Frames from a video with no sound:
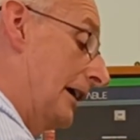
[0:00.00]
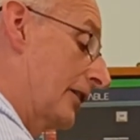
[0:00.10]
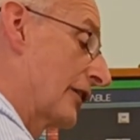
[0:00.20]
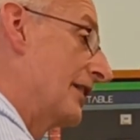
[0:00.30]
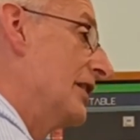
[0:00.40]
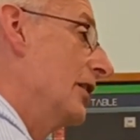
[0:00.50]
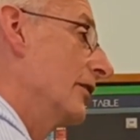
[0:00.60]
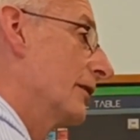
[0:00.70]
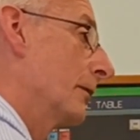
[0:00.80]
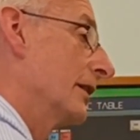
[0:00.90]
because I know
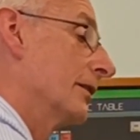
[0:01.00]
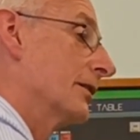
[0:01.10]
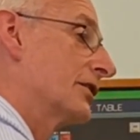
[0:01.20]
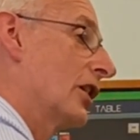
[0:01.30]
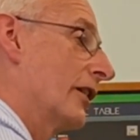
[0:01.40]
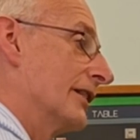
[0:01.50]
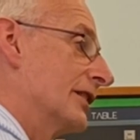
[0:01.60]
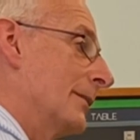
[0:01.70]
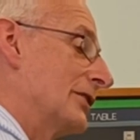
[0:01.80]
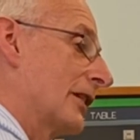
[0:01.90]
that we're at the target
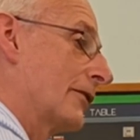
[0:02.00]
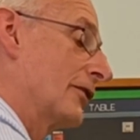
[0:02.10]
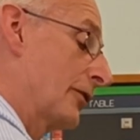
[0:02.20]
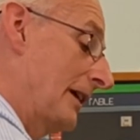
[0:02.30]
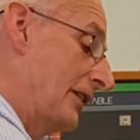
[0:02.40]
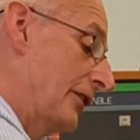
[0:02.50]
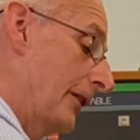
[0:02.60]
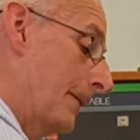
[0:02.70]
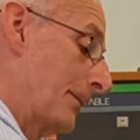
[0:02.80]
temperature of 122.